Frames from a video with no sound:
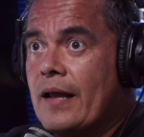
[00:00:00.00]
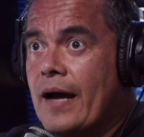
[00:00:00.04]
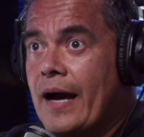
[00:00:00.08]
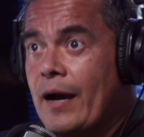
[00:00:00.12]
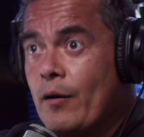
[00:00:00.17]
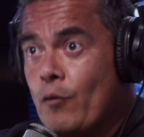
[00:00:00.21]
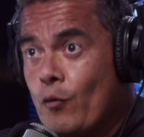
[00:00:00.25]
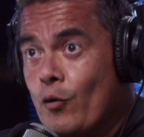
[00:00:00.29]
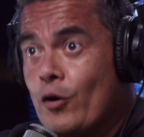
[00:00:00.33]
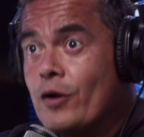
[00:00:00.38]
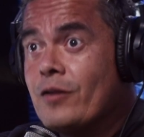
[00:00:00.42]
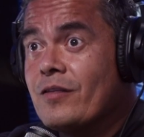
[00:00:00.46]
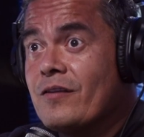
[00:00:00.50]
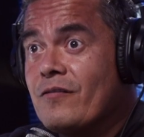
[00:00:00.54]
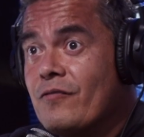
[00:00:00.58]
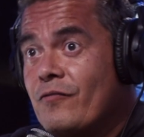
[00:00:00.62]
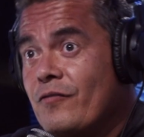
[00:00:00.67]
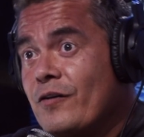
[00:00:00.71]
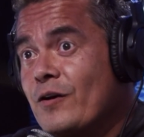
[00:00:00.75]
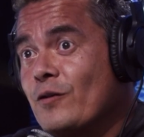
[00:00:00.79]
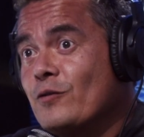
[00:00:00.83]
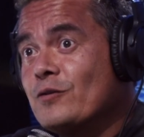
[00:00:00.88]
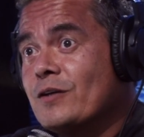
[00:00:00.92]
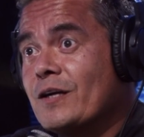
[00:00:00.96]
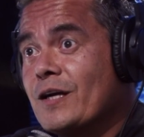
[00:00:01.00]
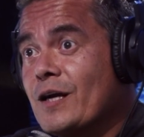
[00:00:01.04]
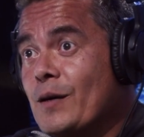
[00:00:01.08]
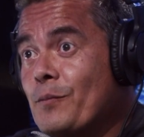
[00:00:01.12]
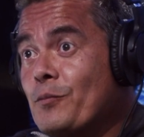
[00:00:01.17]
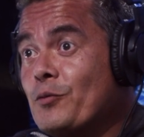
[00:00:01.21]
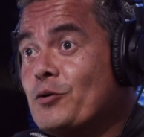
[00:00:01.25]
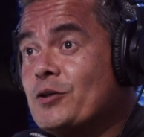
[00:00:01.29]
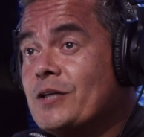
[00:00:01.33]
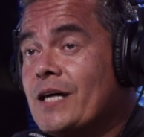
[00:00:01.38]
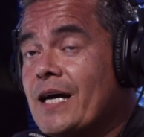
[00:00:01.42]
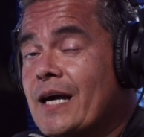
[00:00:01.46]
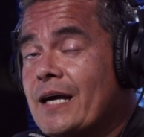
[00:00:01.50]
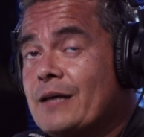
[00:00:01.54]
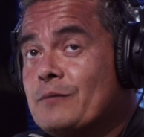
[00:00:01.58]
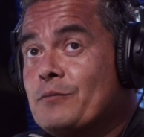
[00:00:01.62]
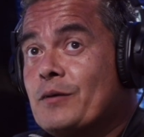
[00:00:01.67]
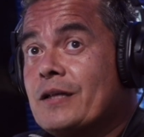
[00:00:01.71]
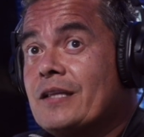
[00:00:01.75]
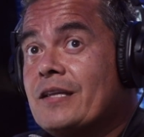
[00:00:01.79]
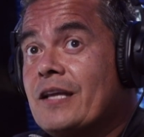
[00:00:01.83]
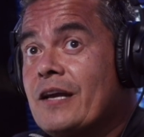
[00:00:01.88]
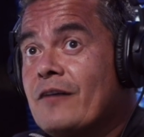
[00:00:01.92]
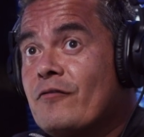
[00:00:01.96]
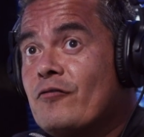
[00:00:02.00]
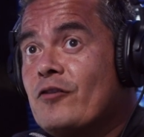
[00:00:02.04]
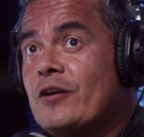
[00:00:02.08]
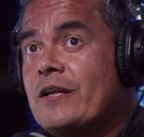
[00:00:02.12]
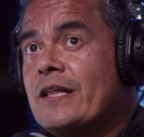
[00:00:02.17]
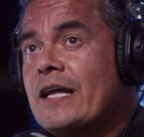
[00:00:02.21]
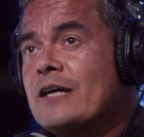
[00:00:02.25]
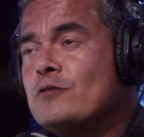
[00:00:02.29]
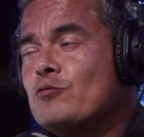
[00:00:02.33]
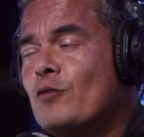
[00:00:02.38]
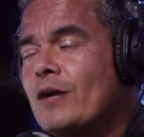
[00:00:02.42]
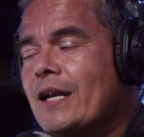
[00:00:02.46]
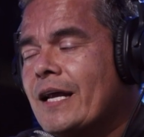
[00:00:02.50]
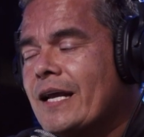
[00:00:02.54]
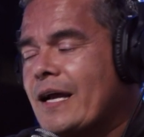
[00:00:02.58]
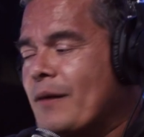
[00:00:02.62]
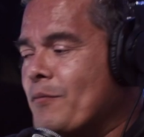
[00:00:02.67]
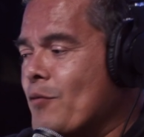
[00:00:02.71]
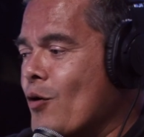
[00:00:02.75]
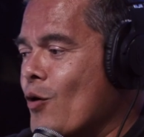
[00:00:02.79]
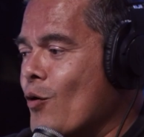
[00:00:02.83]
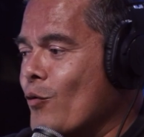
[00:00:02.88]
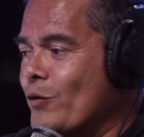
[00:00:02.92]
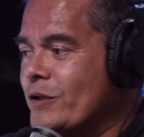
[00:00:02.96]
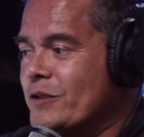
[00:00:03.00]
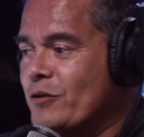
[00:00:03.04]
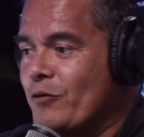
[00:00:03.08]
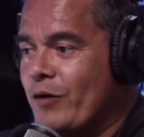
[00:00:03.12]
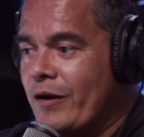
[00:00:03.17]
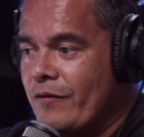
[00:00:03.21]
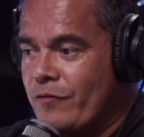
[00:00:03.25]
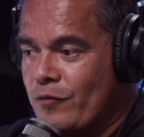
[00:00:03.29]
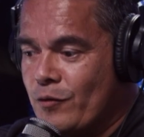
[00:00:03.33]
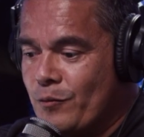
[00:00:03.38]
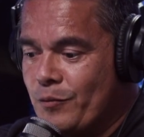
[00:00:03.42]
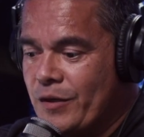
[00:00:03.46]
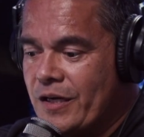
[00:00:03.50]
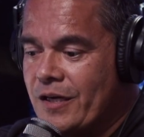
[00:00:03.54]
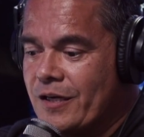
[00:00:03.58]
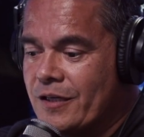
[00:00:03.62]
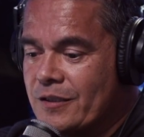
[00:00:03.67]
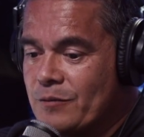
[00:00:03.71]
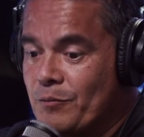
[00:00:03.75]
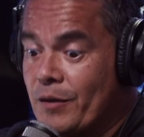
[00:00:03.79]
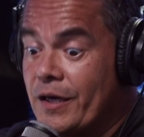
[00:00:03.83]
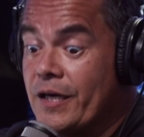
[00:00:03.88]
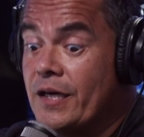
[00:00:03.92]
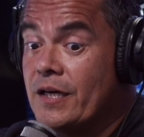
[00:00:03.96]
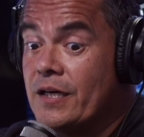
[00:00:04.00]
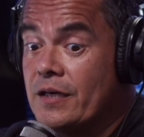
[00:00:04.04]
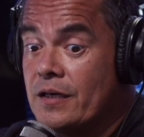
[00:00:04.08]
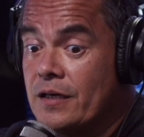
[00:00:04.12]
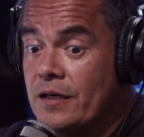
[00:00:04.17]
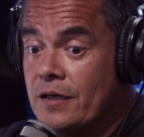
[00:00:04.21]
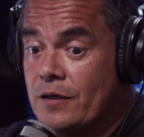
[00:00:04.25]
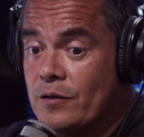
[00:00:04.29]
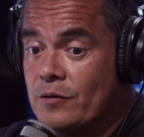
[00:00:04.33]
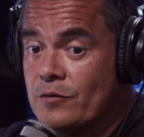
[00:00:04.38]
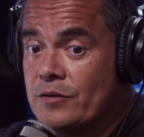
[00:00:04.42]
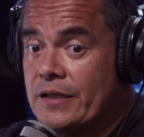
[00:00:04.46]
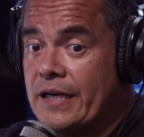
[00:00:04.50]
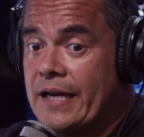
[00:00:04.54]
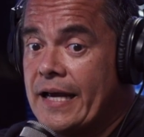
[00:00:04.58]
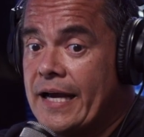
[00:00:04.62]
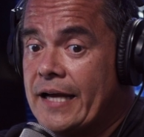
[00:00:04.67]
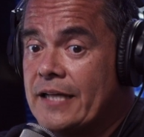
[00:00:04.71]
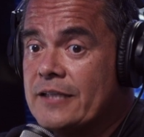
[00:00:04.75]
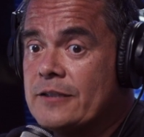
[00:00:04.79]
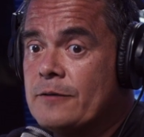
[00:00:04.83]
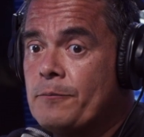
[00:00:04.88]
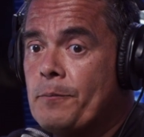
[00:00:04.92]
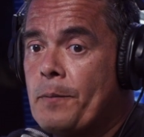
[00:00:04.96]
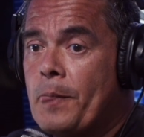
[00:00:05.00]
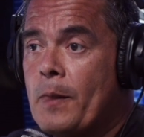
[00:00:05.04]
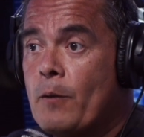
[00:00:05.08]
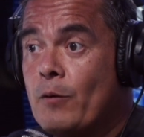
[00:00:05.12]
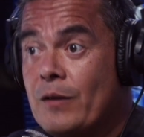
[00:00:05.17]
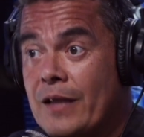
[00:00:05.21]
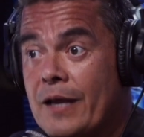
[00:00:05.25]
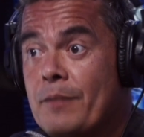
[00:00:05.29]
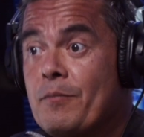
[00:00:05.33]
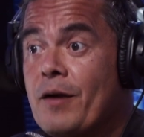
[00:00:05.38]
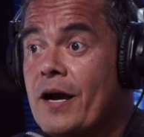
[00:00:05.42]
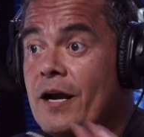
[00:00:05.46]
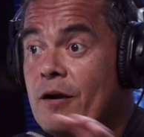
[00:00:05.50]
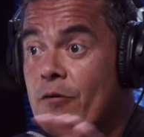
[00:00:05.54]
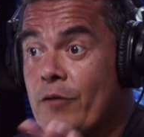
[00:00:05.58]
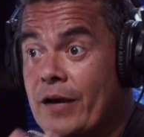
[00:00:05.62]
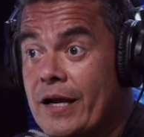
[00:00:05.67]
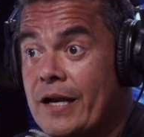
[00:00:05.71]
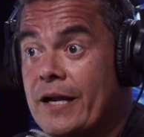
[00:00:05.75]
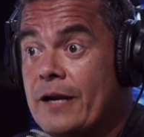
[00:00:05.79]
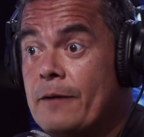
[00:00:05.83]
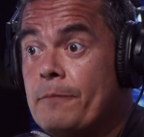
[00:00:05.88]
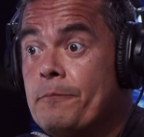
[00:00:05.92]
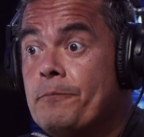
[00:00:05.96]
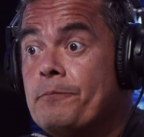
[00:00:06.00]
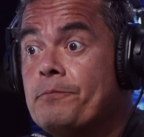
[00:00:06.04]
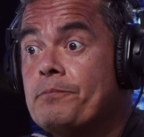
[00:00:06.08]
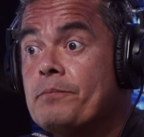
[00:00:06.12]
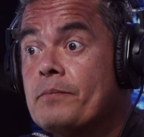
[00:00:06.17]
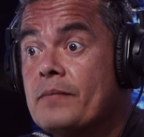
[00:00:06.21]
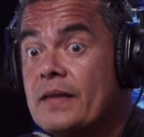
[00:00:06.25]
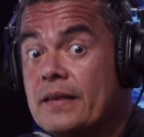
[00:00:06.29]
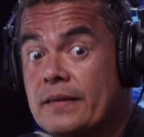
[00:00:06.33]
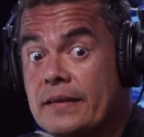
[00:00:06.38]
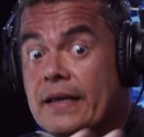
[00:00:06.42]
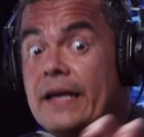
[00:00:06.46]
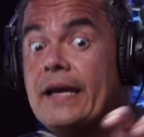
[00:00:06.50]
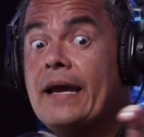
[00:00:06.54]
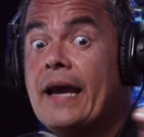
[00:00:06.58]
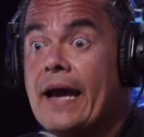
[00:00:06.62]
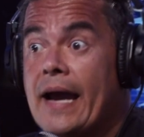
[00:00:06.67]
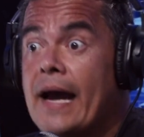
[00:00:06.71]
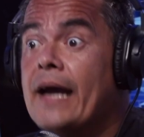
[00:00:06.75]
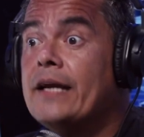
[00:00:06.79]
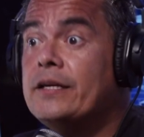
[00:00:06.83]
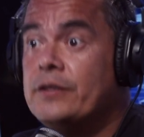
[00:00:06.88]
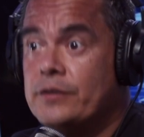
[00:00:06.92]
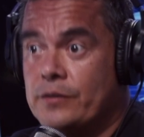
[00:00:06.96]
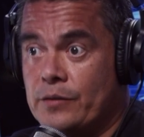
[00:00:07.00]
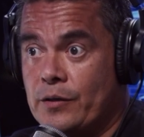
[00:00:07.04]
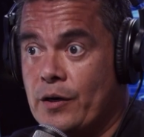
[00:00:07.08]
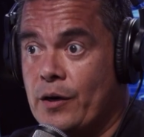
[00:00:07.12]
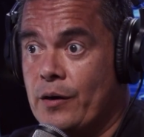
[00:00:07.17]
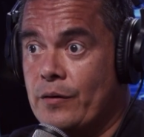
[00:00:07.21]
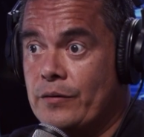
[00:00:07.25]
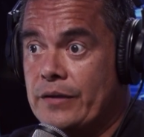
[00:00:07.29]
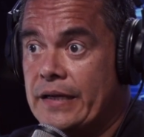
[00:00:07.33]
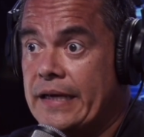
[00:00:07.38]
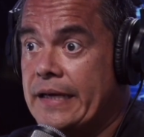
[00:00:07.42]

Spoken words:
I worked the fields a couple times, but thankfully, that's why I'm always grateful because my uncles and aunts, when they migrated, they had to go.